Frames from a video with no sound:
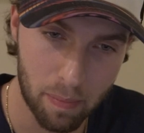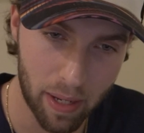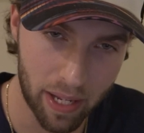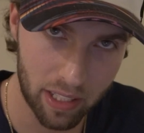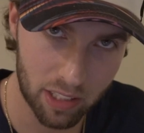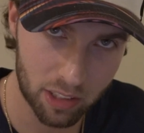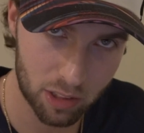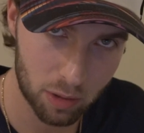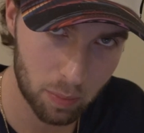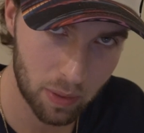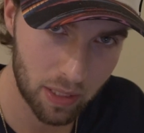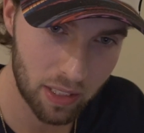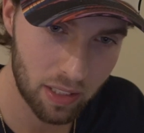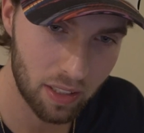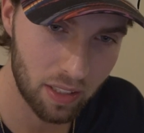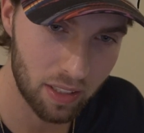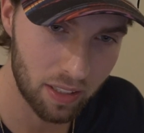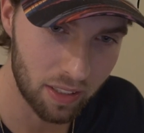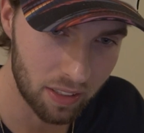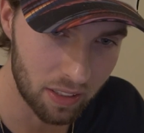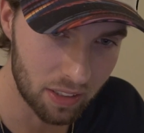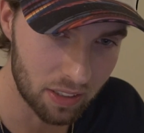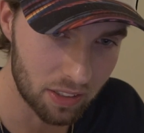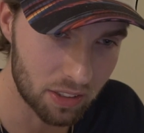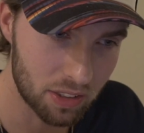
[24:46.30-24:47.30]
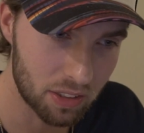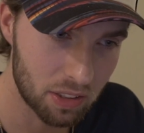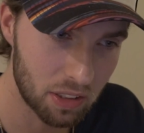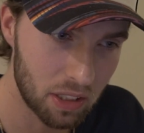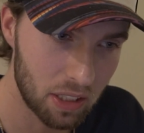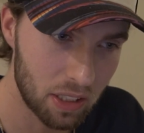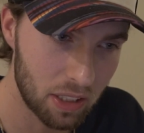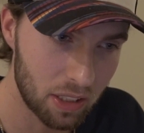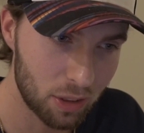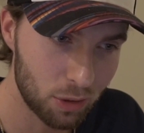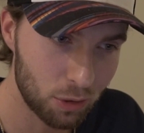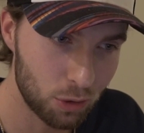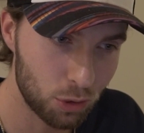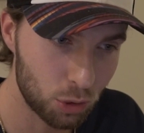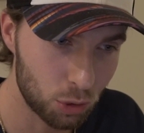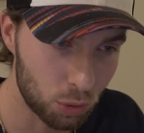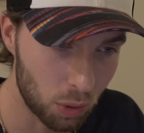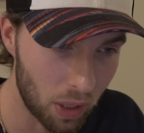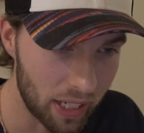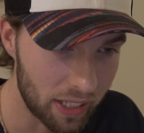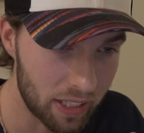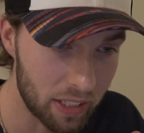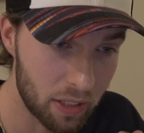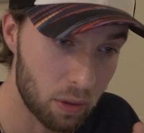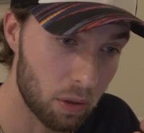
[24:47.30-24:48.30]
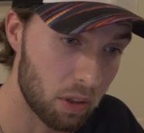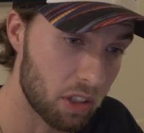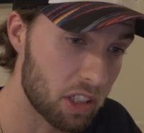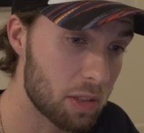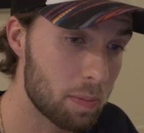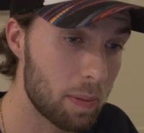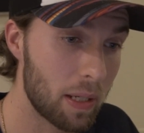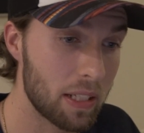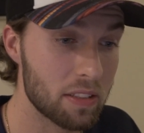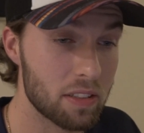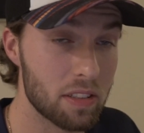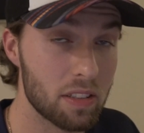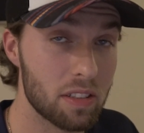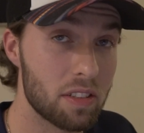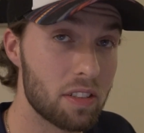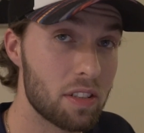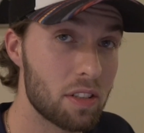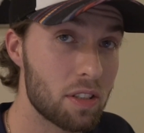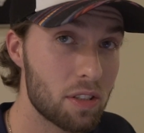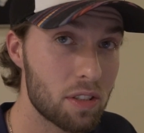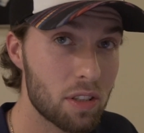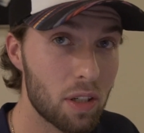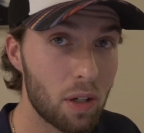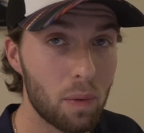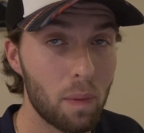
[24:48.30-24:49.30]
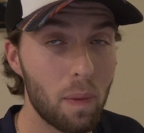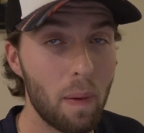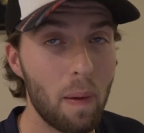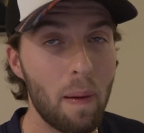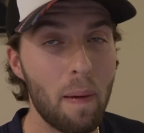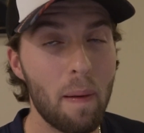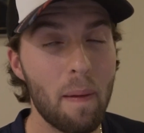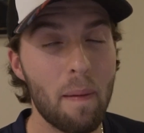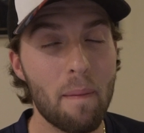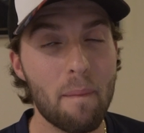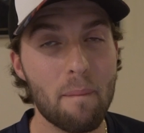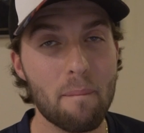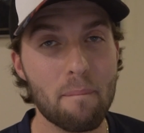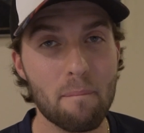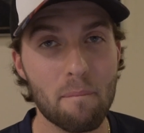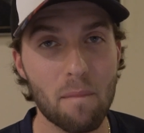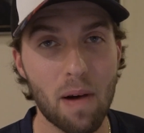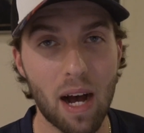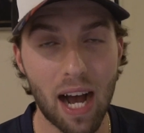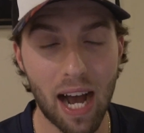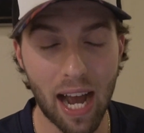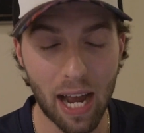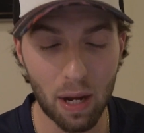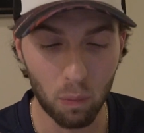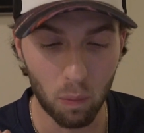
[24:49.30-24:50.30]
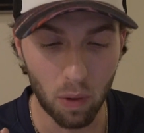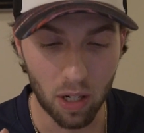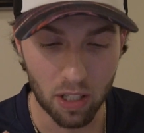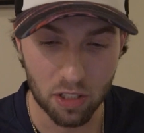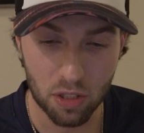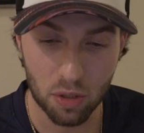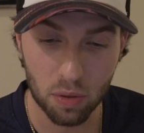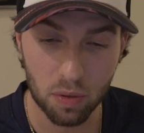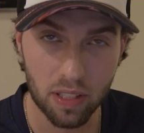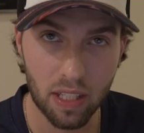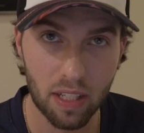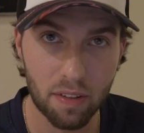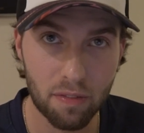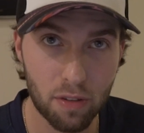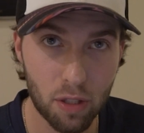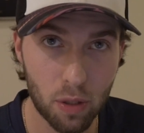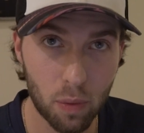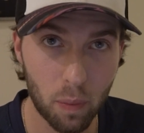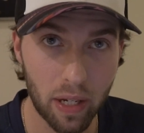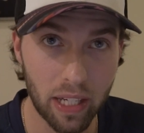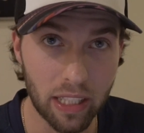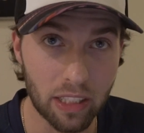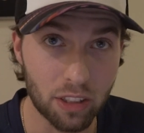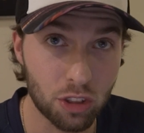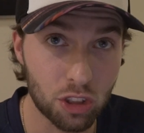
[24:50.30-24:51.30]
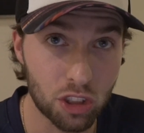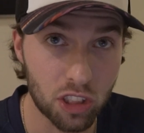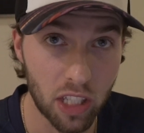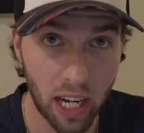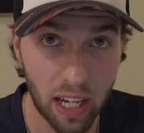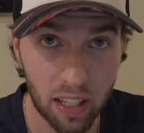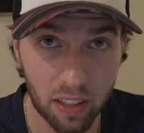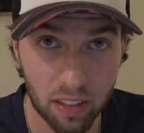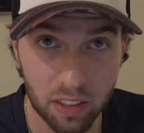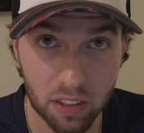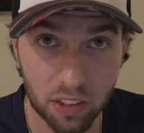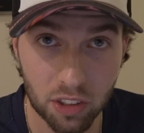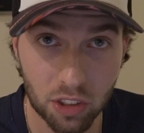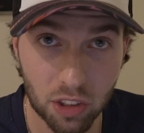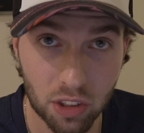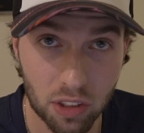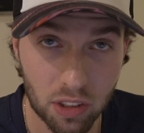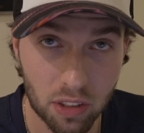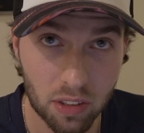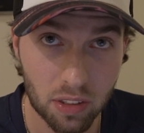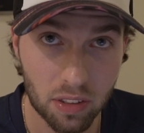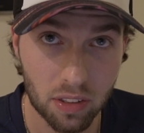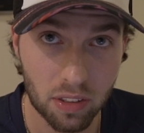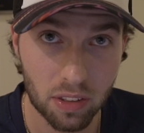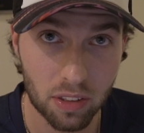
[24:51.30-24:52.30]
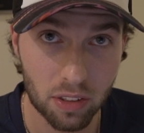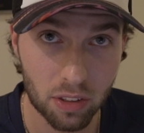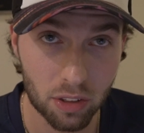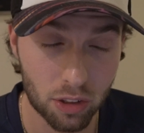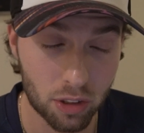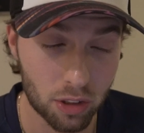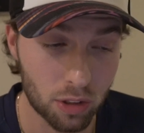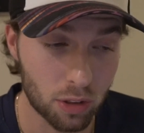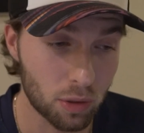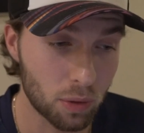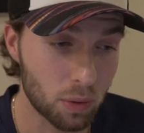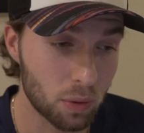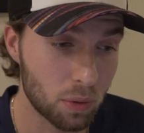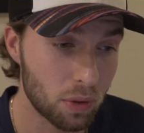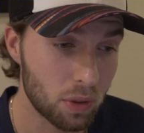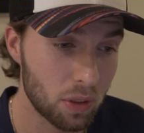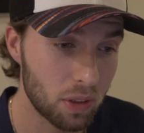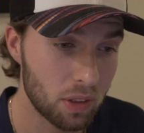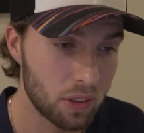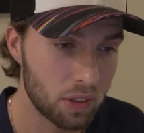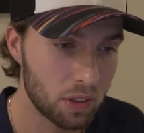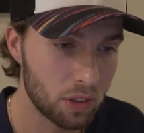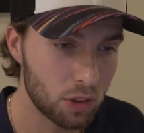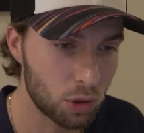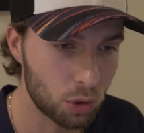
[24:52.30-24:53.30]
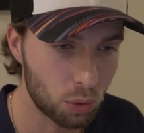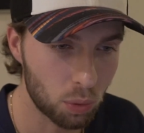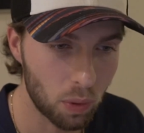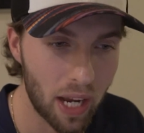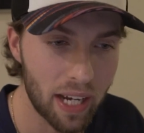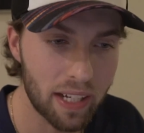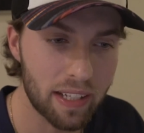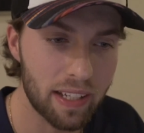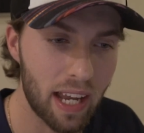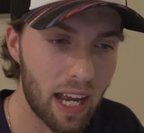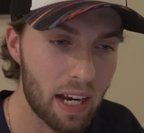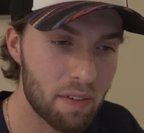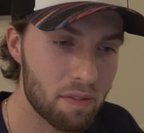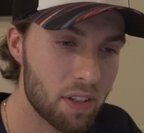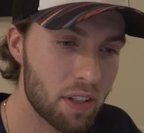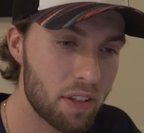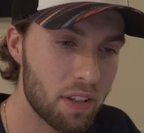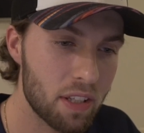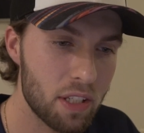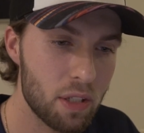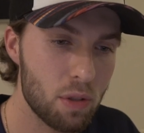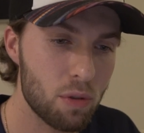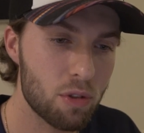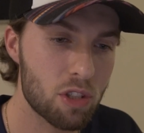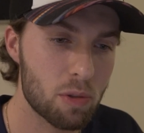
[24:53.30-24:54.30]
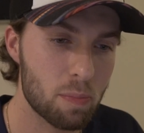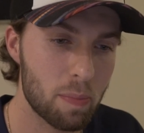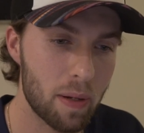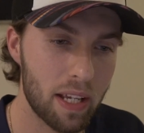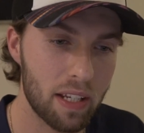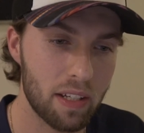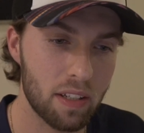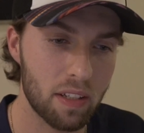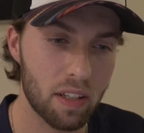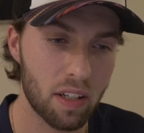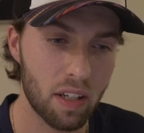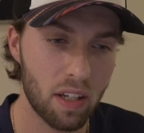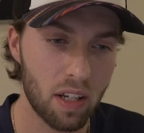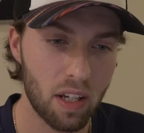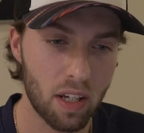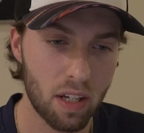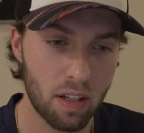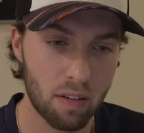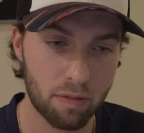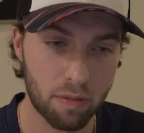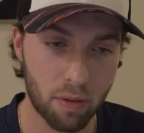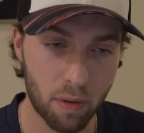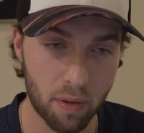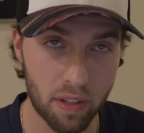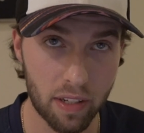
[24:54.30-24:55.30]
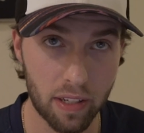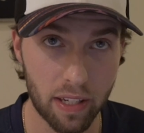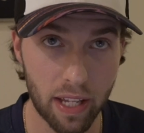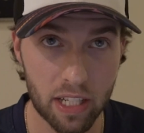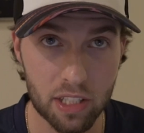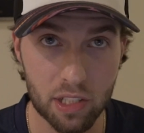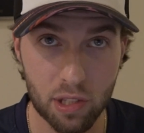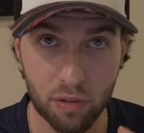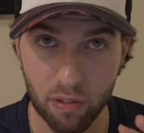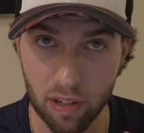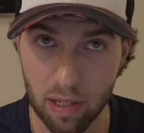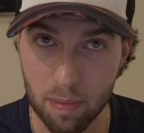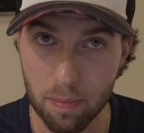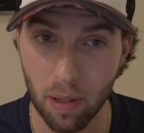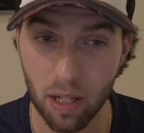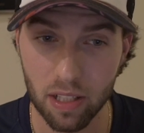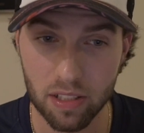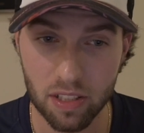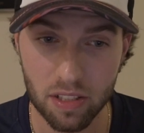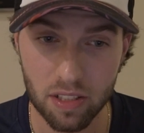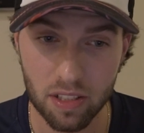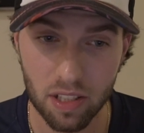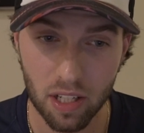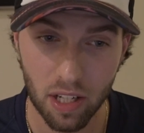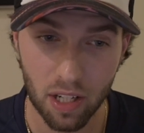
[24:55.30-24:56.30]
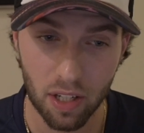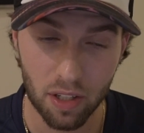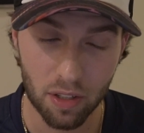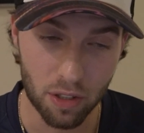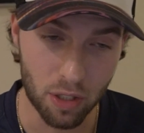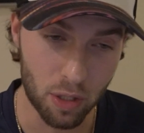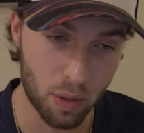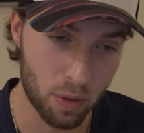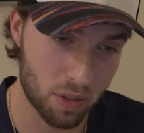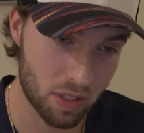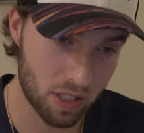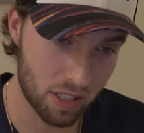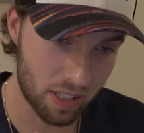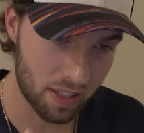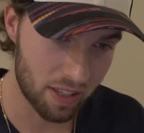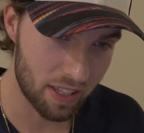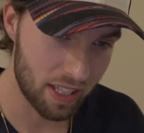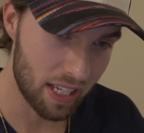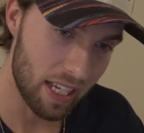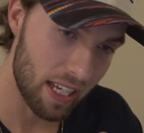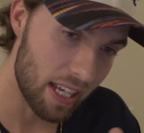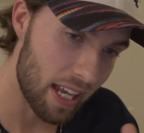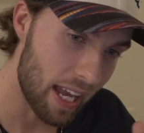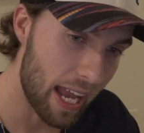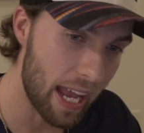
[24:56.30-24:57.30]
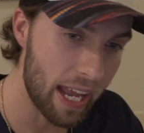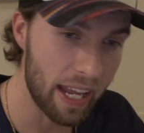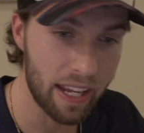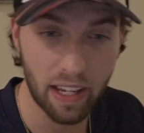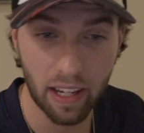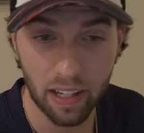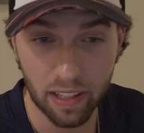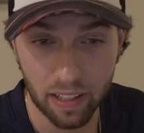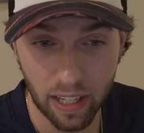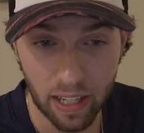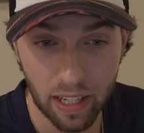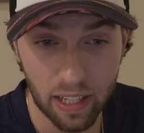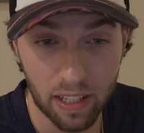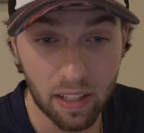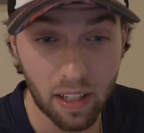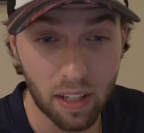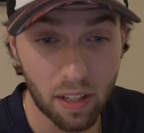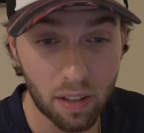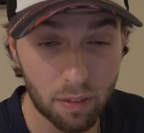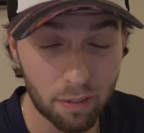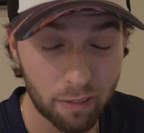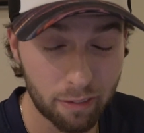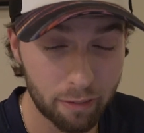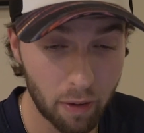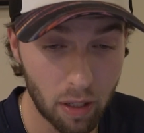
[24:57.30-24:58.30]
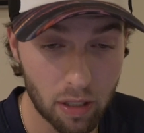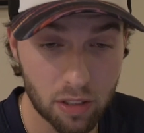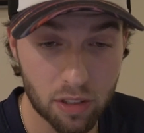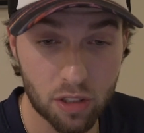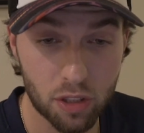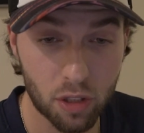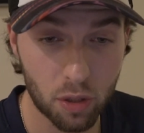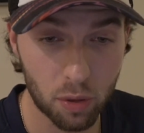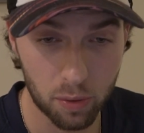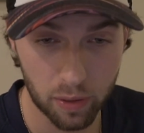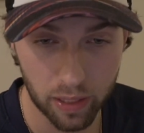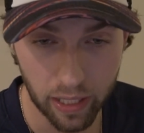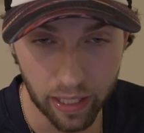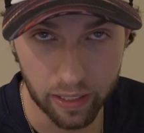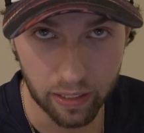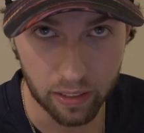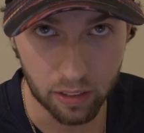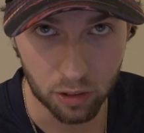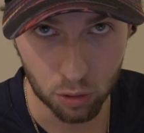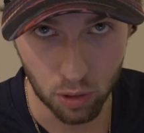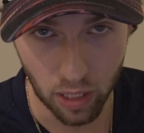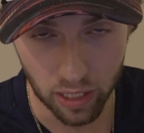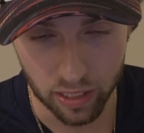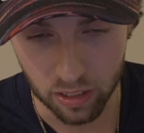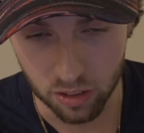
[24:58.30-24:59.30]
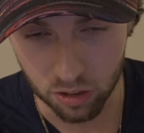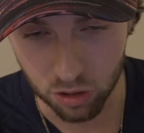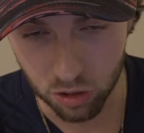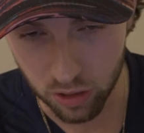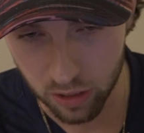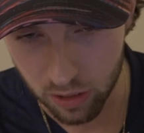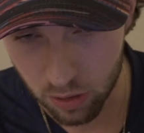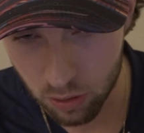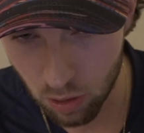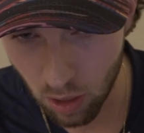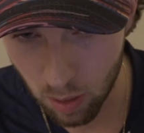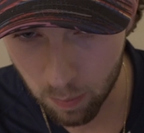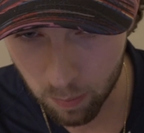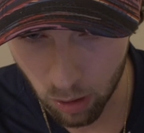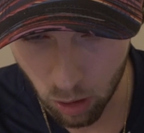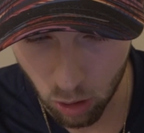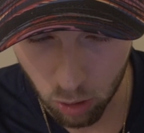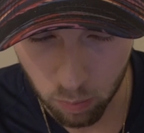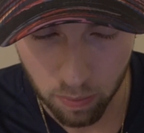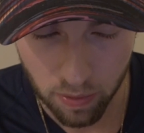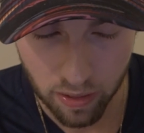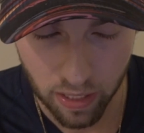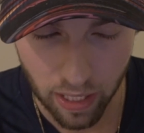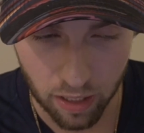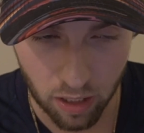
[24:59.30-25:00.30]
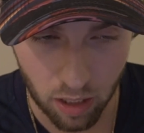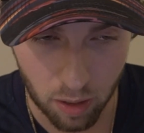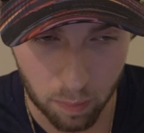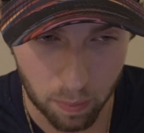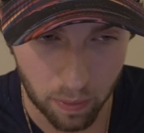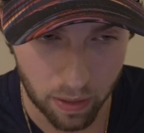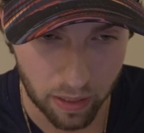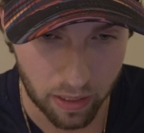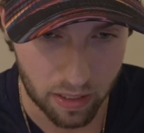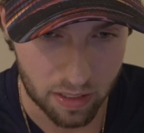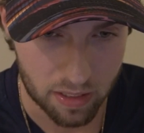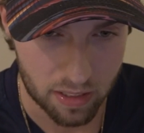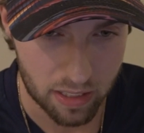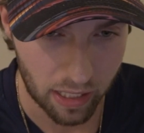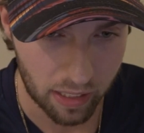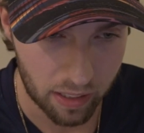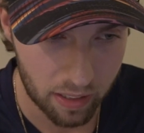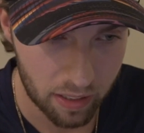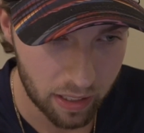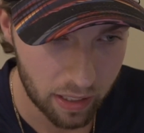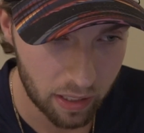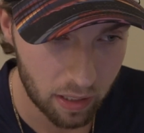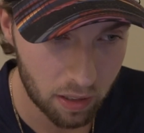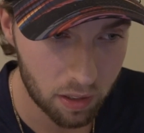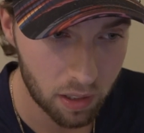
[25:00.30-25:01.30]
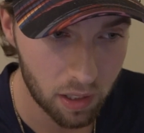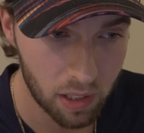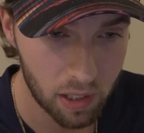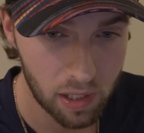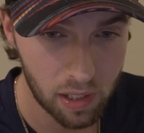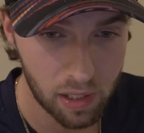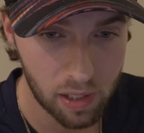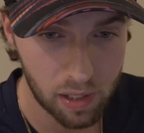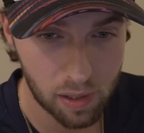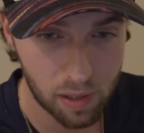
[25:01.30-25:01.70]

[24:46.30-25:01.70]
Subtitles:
management is tracking your expenses. So I want to give you a challenge to track everything you spend for the next 3 months using the AIA funds created tracking sheet. So I'm gonna open that up in a second here.